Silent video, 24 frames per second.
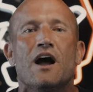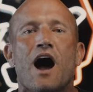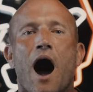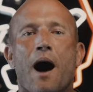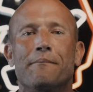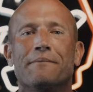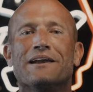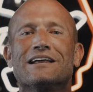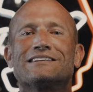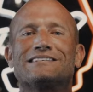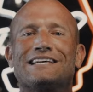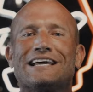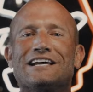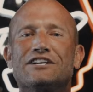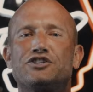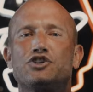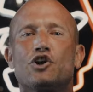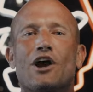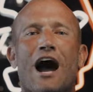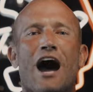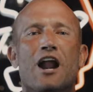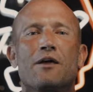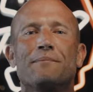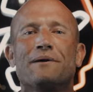I'm going to teach
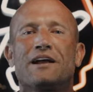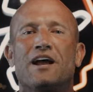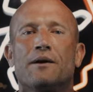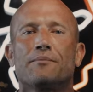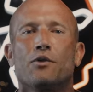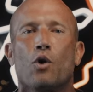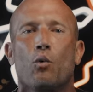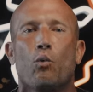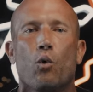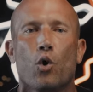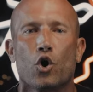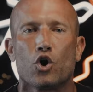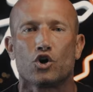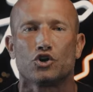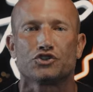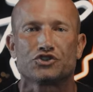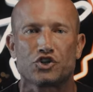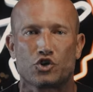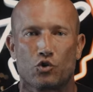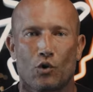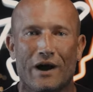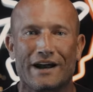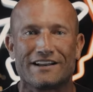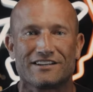you how to become the
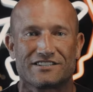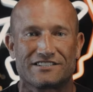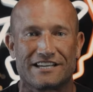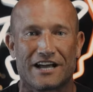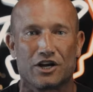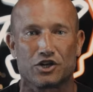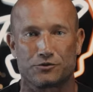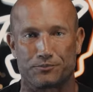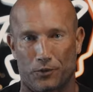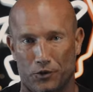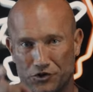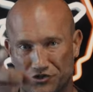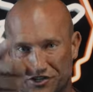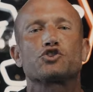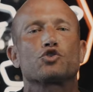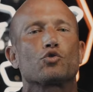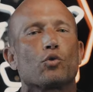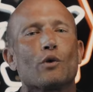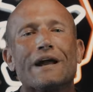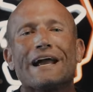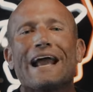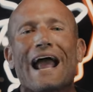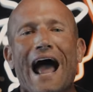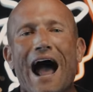world's greatest salesperson.
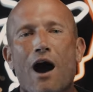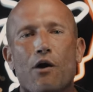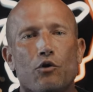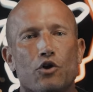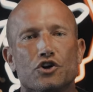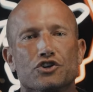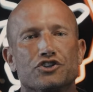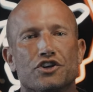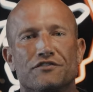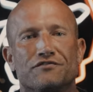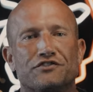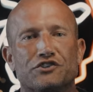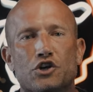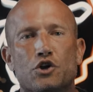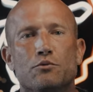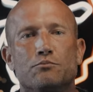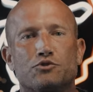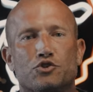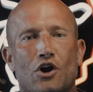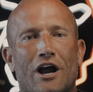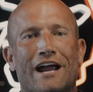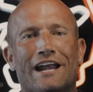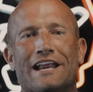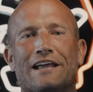3 hours of Zoom
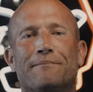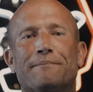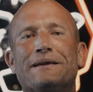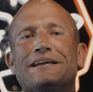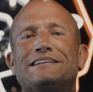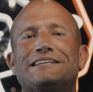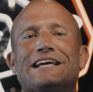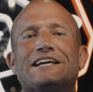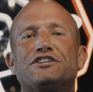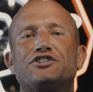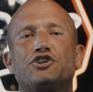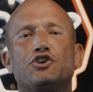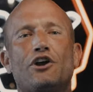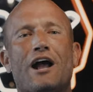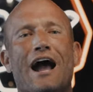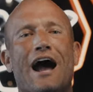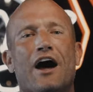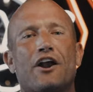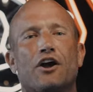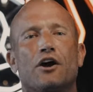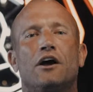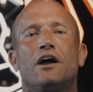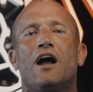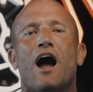training, me teaching you
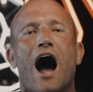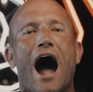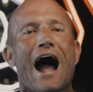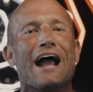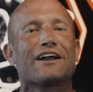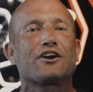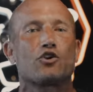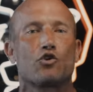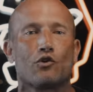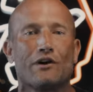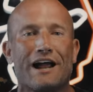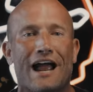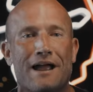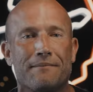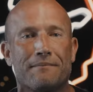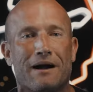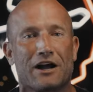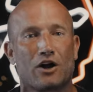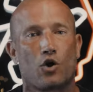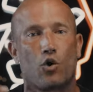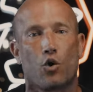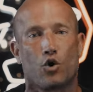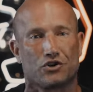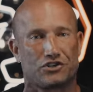how to I create
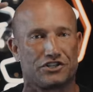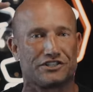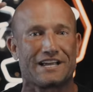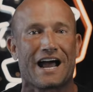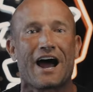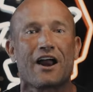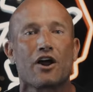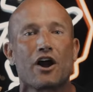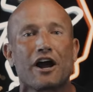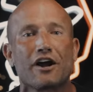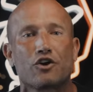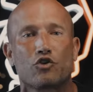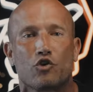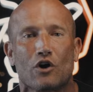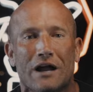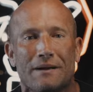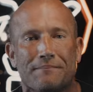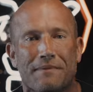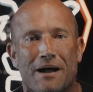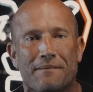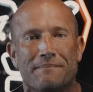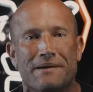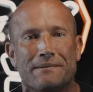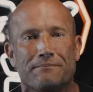my courses, how do I create
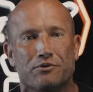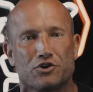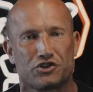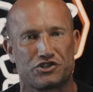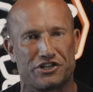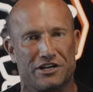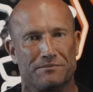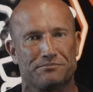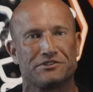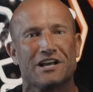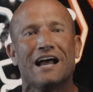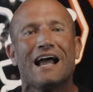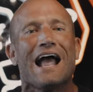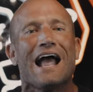my memberships,